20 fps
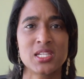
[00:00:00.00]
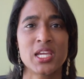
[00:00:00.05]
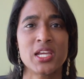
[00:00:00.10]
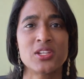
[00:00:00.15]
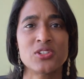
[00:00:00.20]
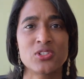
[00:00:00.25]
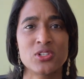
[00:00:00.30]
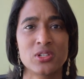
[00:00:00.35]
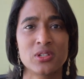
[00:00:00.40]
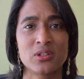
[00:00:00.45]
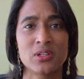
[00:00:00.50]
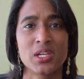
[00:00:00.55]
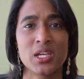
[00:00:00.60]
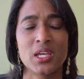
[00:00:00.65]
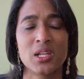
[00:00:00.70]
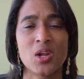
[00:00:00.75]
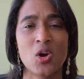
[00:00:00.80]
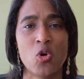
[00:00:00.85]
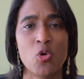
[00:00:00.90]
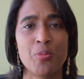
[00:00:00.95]
tender
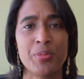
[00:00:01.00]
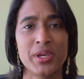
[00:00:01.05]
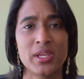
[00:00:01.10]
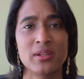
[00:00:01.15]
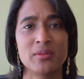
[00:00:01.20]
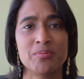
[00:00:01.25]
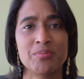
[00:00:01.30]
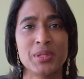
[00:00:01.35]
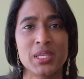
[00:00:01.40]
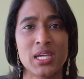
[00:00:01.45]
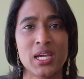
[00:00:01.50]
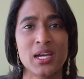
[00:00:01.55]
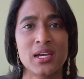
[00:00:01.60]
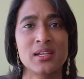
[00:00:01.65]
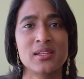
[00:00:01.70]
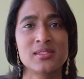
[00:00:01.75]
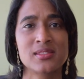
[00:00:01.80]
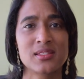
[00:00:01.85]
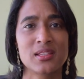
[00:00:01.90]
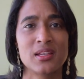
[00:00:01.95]
and open
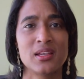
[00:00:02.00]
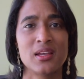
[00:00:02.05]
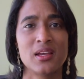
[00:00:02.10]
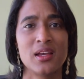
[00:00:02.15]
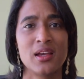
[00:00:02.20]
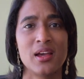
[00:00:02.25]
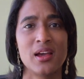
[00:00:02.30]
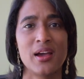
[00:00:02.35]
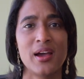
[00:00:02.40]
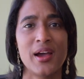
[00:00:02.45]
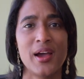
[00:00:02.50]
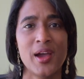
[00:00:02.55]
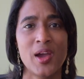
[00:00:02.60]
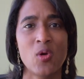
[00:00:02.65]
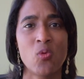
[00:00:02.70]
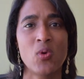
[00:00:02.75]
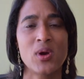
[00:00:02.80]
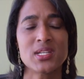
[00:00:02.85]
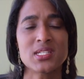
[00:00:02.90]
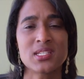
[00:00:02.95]
because
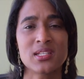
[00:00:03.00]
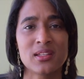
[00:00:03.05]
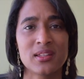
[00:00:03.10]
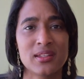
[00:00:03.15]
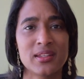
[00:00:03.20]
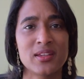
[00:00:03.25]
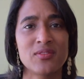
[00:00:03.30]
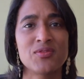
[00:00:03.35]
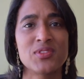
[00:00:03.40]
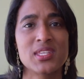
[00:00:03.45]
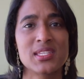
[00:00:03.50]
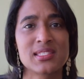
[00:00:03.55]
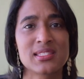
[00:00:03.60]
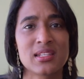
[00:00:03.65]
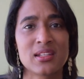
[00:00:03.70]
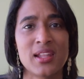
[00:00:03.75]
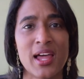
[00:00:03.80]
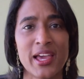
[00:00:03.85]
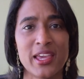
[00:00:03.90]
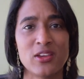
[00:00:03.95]
I want to live
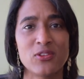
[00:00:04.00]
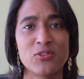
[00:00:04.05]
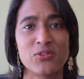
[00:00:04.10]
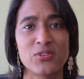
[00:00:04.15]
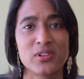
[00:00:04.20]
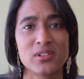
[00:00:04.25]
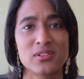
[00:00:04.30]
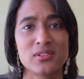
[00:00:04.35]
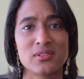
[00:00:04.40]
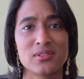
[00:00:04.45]
this life